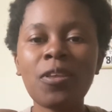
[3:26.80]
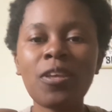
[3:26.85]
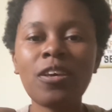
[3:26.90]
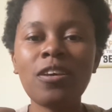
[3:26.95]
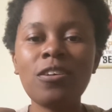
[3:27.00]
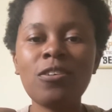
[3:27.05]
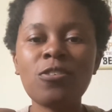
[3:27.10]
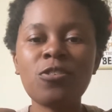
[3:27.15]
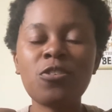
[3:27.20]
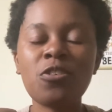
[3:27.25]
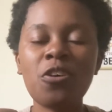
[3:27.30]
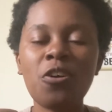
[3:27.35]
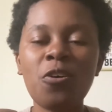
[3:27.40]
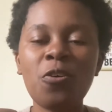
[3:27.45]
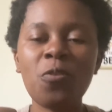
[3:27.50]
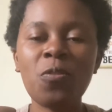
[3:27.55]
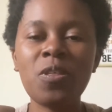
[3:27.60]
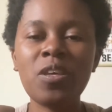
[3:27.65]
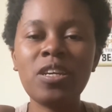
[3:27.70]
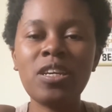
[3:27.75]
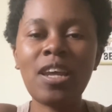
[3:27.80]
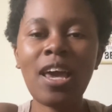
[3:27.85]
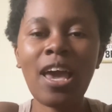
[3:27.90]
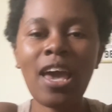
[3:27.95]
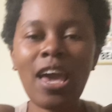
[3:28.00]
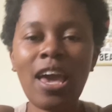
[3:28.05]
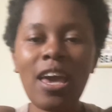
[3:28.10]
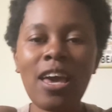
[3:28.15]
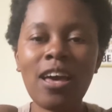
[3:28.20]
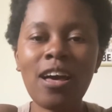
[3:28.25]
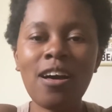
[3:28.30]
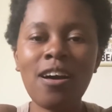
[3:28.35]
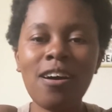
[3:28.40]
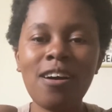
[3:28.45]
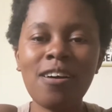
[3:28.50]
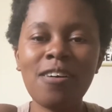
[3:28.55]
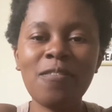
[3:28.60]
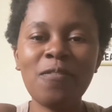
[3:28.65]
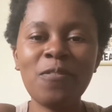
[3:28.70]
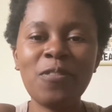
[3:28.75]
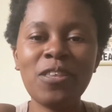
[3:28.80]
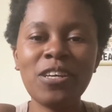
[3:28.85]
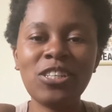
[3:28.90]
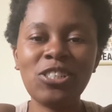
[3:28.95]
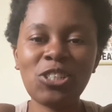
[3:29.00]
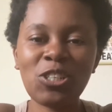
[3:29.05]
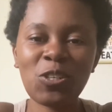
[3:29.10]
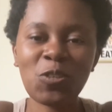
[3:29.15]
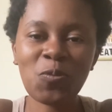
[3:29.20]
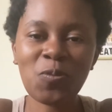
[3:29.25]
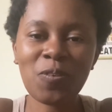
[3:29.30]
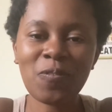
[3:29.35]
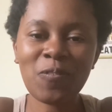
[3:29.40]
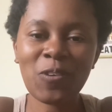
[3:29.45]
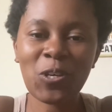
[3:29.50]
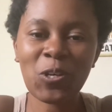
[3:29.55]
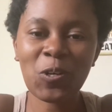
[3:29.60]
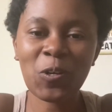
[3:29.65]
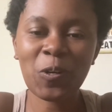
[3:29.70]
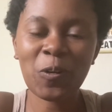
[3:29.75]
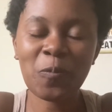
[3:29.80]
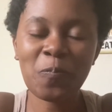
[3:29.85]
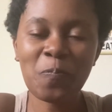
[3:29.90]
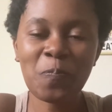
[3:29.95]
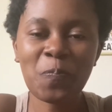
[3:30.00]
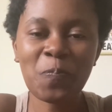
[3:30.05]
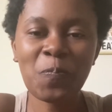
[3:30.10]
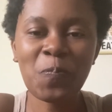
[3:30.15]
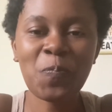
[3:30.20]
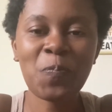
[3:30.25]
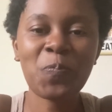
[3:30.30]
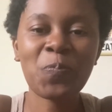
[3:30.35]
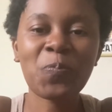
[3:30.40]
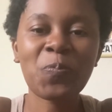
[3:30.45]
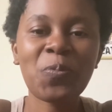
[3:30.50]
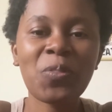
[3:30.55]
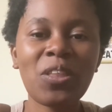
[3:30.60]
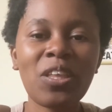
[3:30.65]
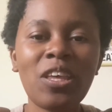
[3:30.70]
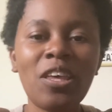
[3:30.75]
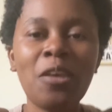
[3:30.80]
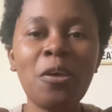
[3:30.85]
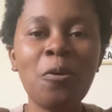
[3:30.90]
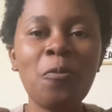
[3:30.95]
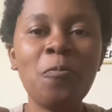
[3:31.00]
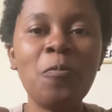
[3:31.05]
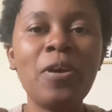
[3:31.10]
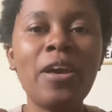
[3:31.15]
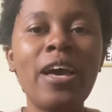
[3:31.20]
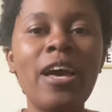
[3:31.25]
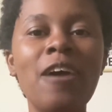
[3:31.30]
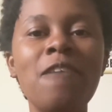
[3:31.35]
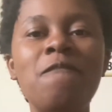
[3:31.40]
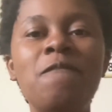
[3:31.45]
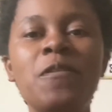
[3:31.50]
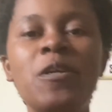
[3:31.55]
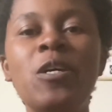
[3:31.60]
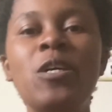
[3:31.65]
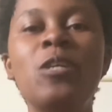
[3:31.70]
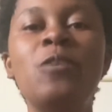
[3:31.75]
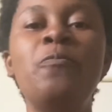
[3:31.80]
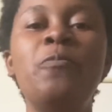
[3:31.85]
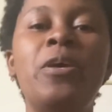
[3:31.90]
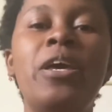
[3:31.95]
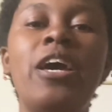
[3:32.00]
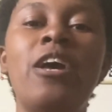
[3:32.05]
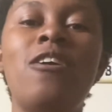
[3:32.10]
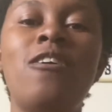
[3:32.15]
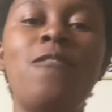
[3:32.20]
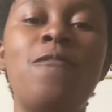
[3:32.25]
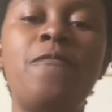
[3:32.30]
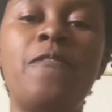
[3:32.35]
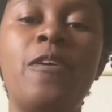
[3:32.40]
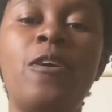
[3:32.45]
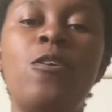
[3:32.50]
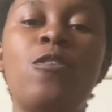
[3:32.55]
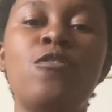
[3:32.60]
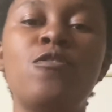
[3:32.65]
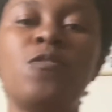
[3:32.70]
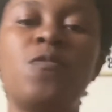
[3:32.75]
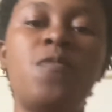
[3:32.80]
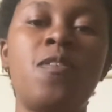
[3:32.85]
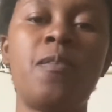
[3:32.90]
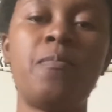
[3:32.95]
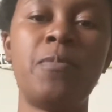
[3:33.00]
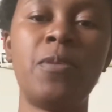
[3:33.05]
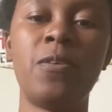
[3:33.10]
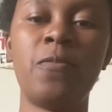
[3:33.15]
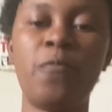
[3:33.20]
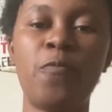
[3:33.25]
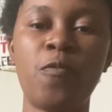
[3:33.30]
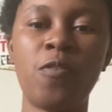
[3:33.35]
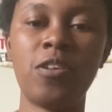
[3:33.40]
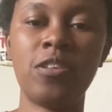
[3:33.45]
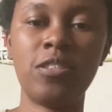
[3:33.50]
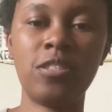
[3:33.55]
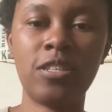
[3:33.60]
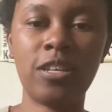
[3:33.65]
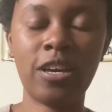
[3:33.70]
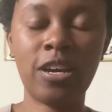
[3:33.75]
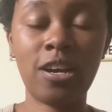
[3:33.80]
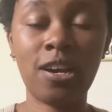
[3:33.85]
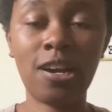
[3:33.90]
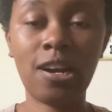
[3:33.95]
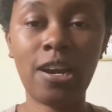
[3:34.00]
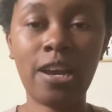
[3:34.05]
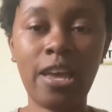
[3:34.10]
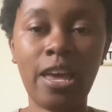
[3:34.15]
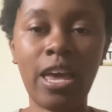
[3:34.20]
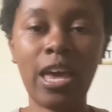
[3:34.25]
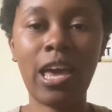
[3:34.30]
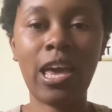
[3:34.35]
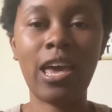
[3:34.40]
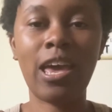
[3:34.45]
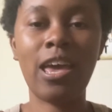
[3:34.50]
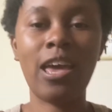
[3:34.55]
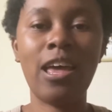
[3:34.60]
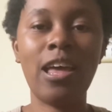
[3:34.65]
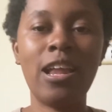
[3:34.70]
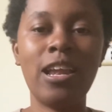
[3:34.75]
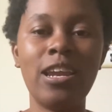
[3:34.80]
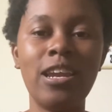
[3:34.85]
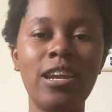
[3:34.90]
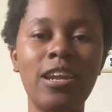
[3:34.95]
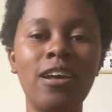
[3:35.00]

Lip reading: So the day of the gender reveal, we had fun. We had our close family and friends there, and